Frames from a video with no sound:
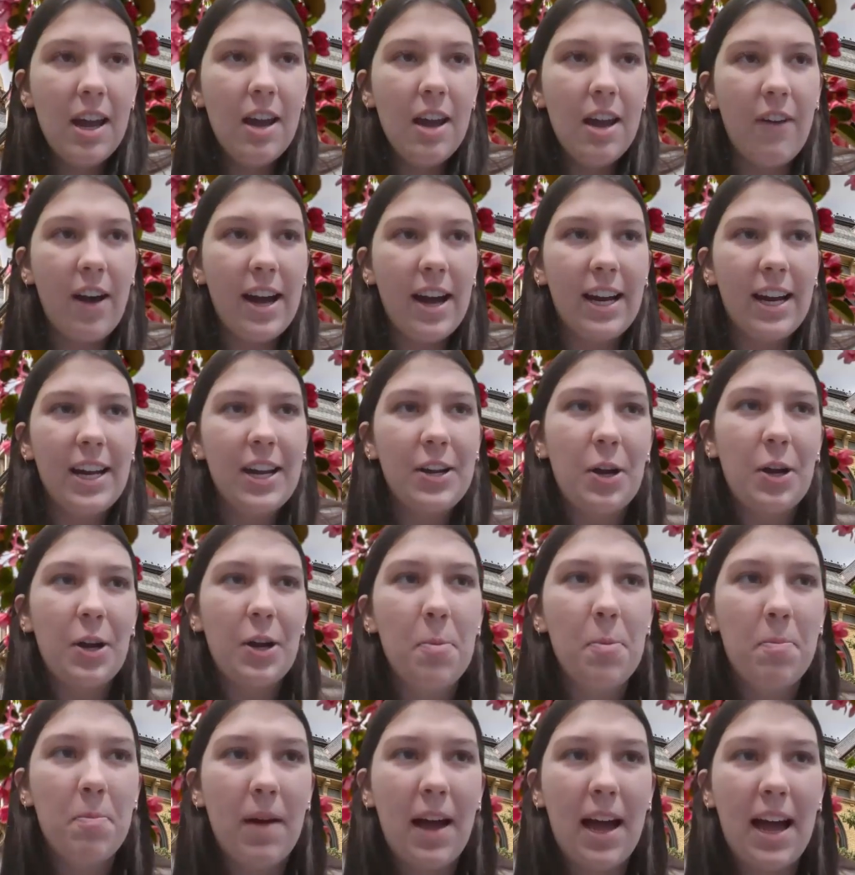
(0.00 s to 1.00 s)
If I could
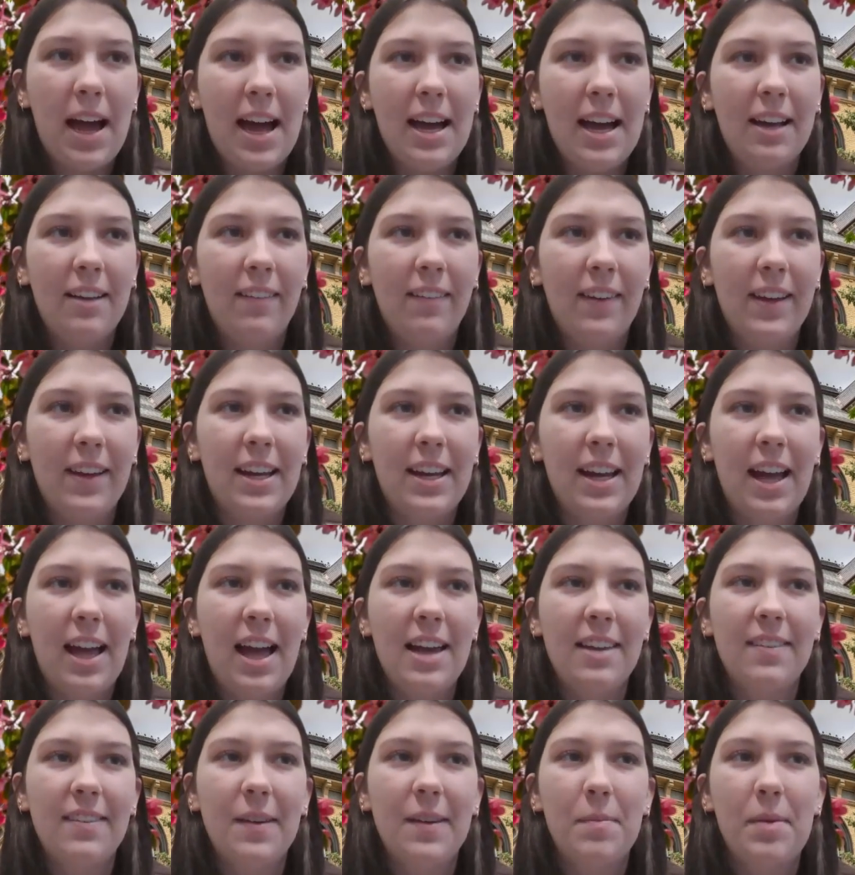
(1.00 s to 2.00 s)
go back, like
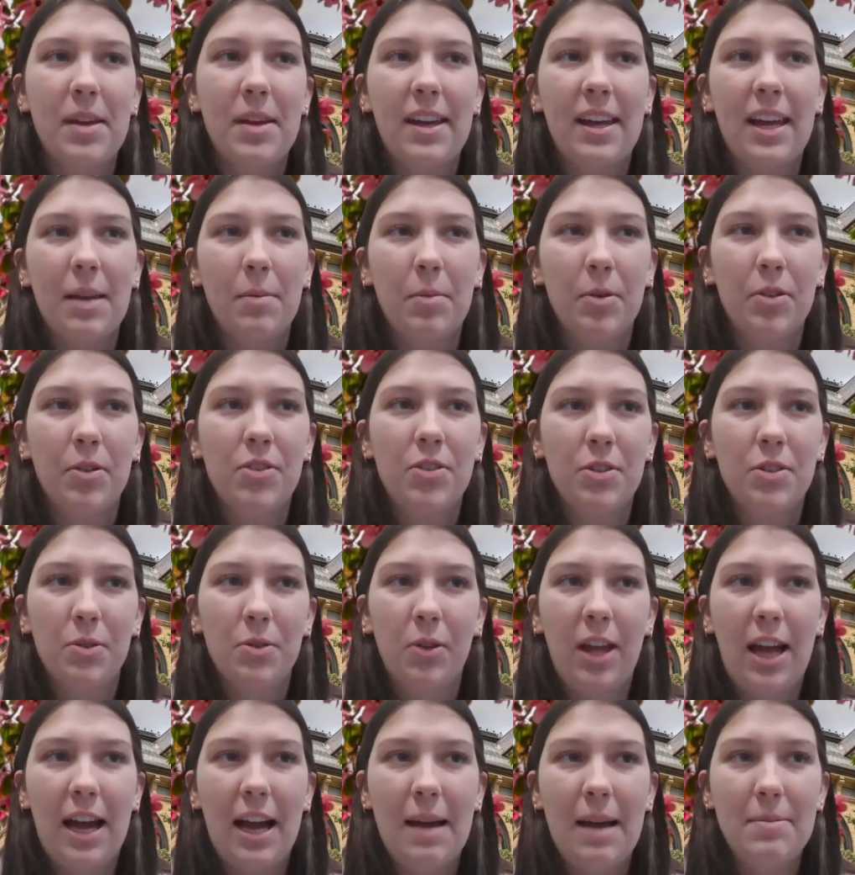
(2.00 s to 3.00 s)
I think being able to
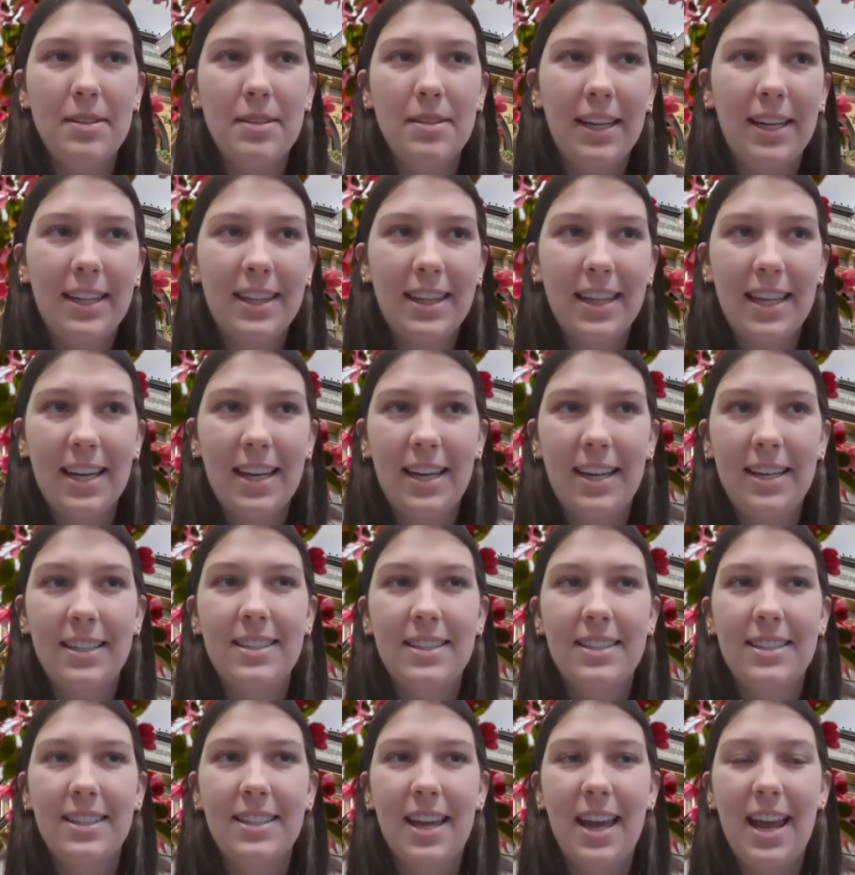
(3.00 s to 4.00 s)
do labs like
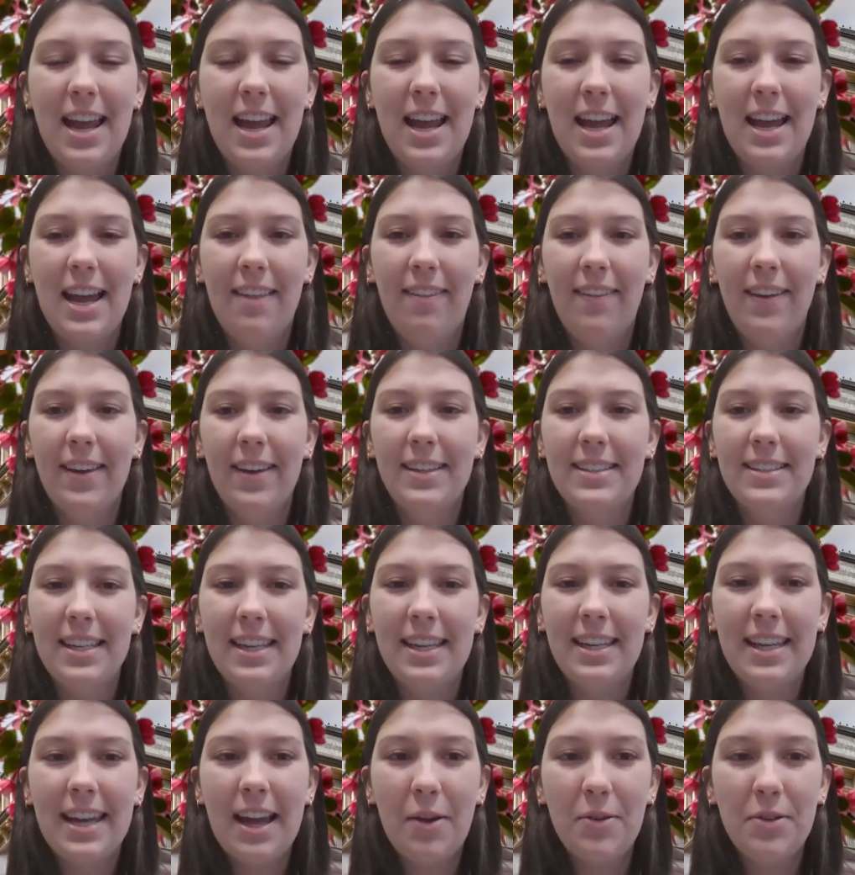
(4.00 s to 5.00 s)
this and like
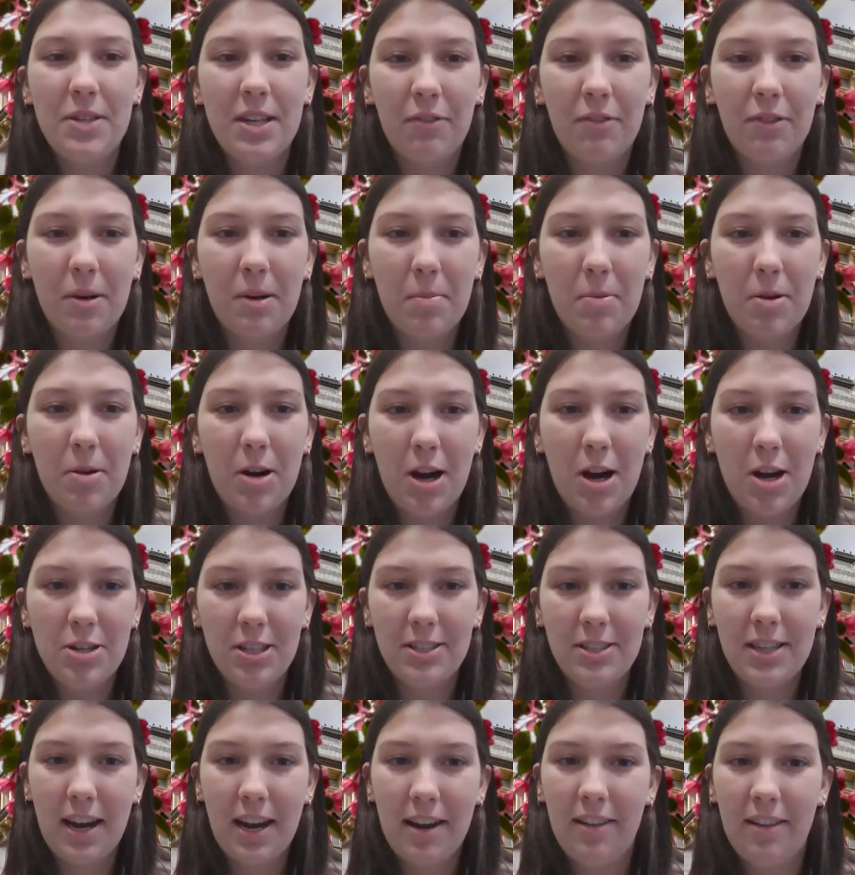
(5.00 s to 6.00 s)
seeking out different
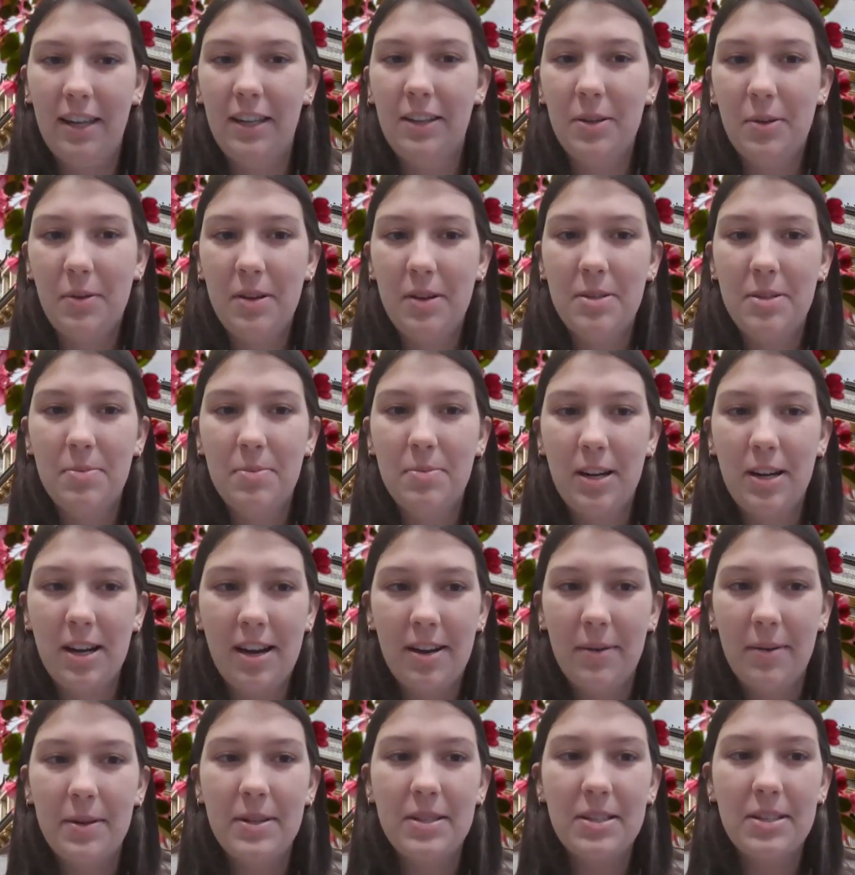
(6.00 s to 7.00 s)
projects, kind of like the ones
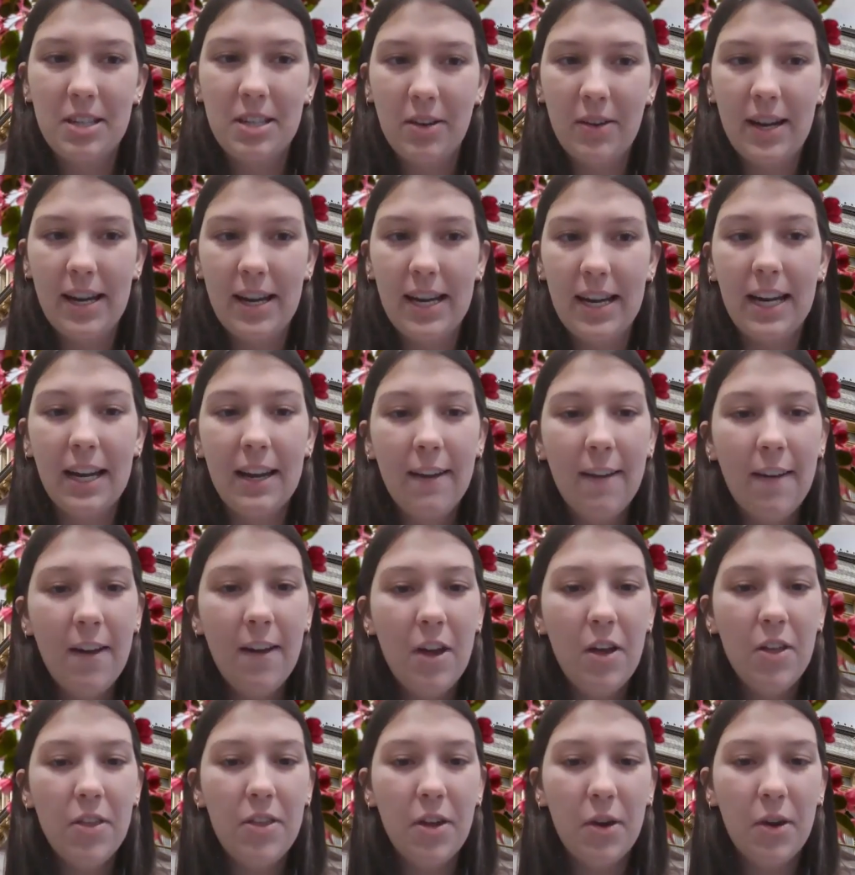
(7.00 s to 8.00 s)
Brianna was doing,
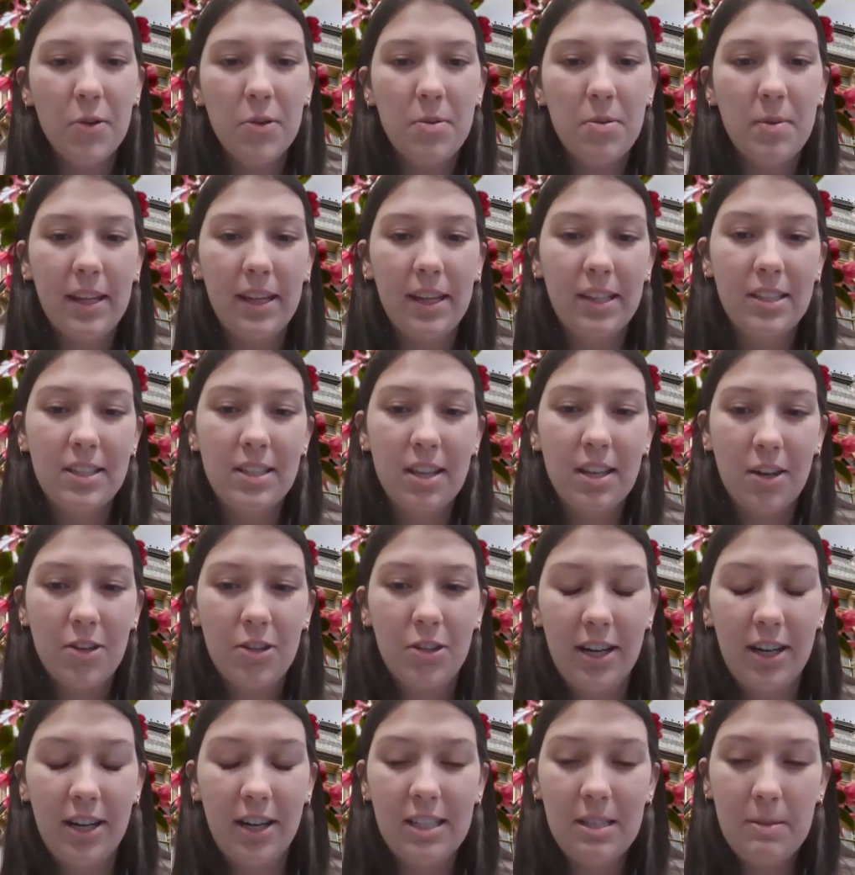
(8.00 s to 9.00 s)
those would be like
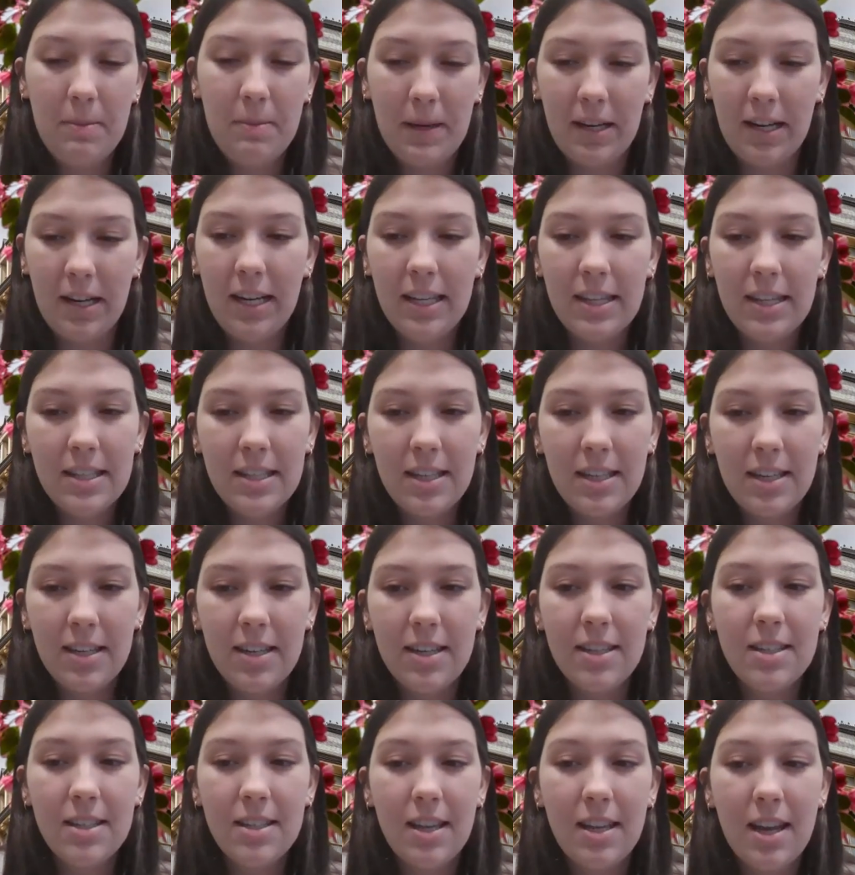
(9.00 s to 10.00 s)
such great
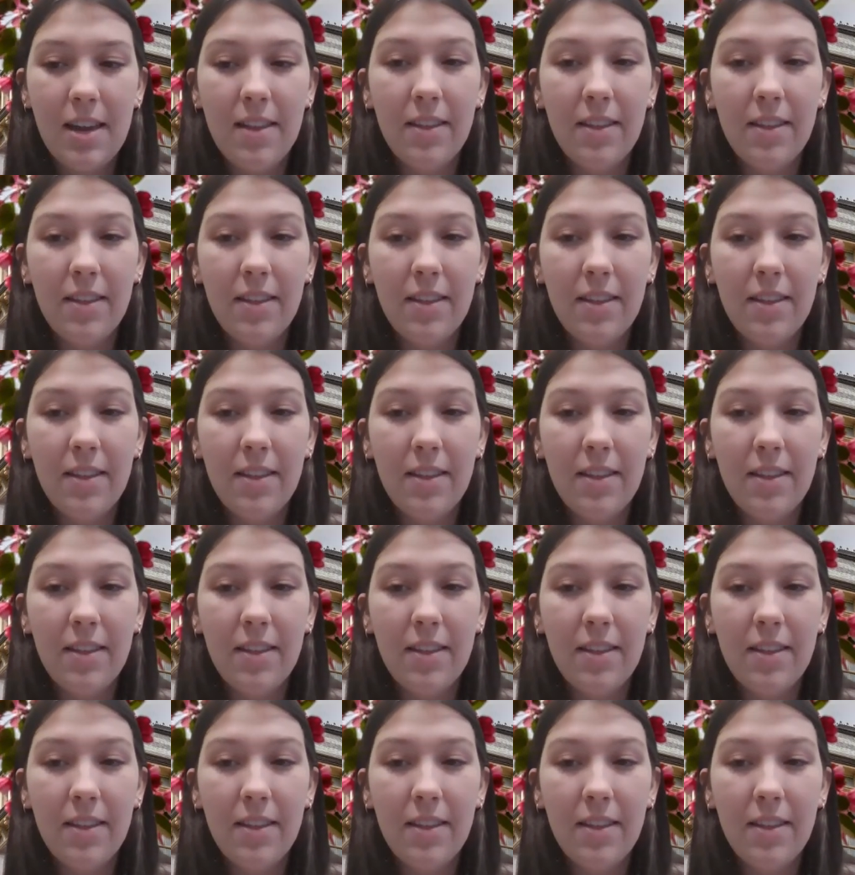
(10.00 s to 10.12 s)
experiences.